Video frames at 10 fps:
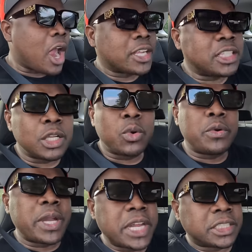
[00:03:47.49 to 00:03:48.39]
until
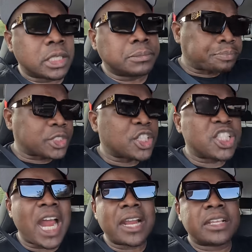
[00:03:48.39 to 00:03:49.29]
we reach
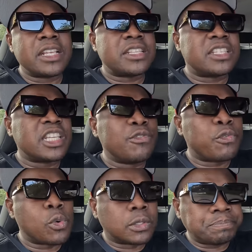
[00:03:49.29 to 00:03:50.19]
Sharky's
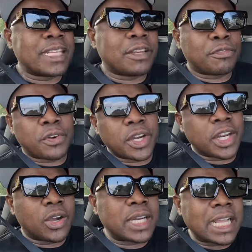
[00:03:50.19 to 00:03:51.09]
Seafood. For
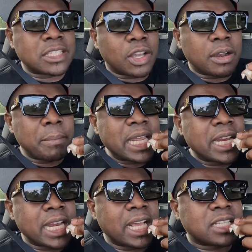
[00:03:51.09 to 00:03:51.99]
now, that's gonna be
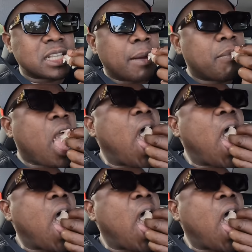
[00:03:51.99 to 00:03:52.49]
the next stop.